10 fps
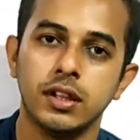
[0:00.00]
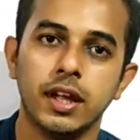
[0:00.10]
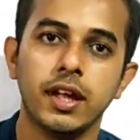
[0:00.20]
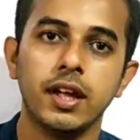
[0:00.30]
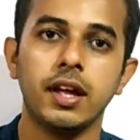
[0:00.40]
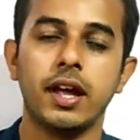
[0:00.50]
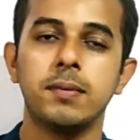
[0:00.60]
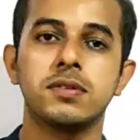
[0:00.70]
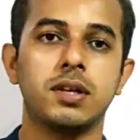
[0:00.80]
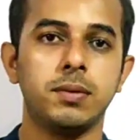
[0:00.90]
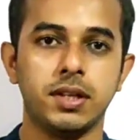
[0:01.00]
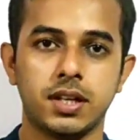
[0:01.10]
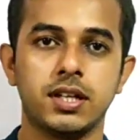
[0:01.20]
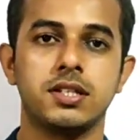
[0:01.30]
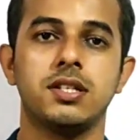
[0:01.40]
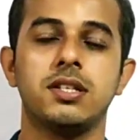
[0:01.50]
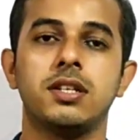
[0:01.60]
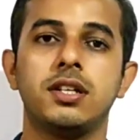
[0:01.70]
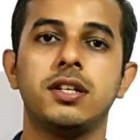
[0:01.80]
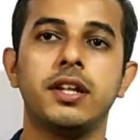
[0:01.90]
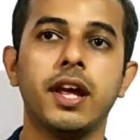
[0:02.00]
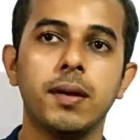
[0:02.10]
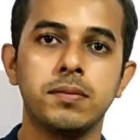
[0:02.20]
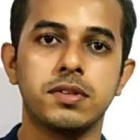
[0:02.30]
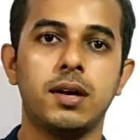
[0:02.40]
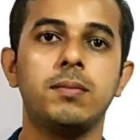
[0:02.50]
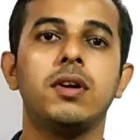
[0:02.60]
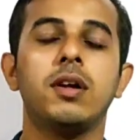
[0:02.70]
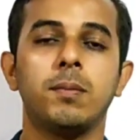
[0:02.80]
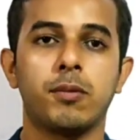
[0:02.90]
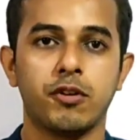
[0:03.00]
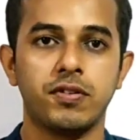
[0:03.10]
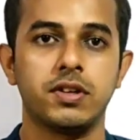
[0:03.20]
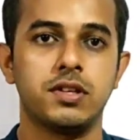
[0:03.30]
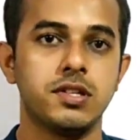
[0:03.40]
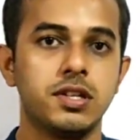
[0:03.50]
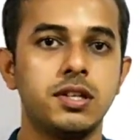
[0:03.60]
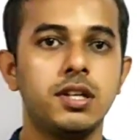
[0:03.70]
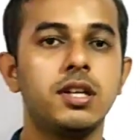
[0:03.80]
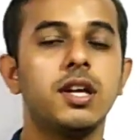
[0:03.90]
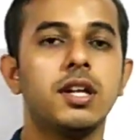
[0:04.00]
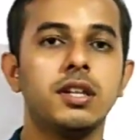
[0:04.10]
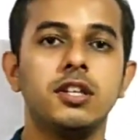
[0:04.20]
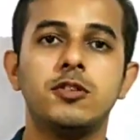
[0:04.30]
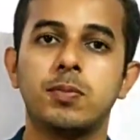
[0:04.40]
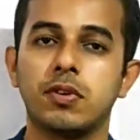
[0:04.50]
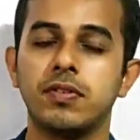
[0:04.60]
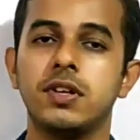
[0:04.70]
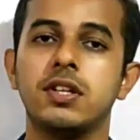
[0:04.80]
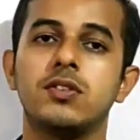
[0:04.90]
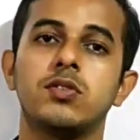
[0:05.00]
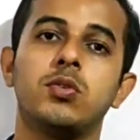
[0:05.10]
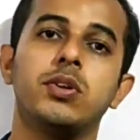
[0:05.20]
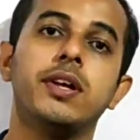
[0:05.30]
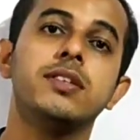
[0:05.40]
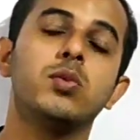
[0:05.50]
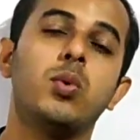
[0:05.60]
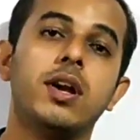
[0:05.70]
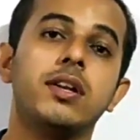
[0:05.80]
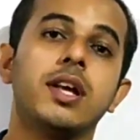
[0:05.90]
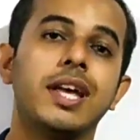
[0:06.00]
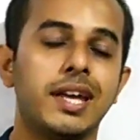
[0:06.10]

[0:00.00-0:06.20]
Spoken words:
they have some interest, isn't it? They have some profit, isn't it? This profit is known as what?